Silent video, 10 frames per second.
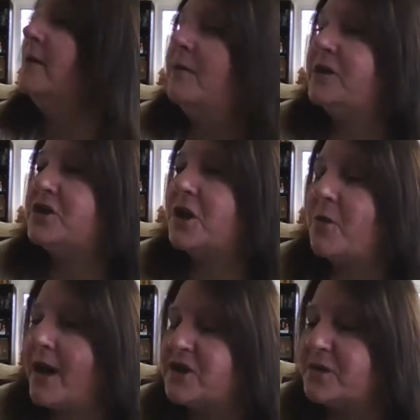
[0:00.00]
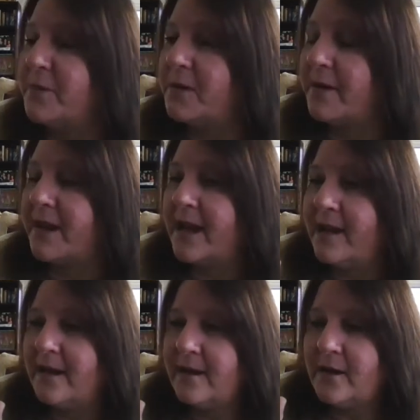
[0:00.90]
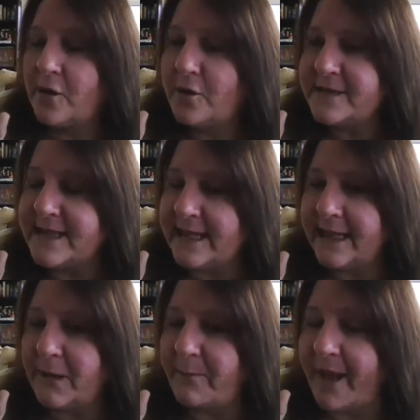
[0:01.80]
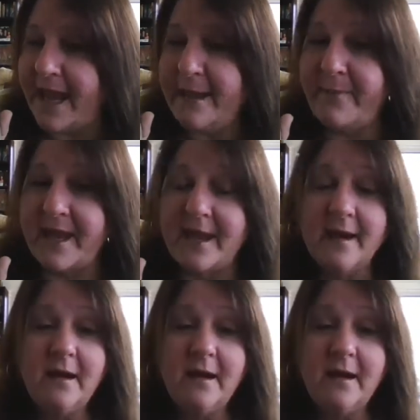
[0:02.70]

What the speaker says: What's your question, Bookwormy? Who's the little baby?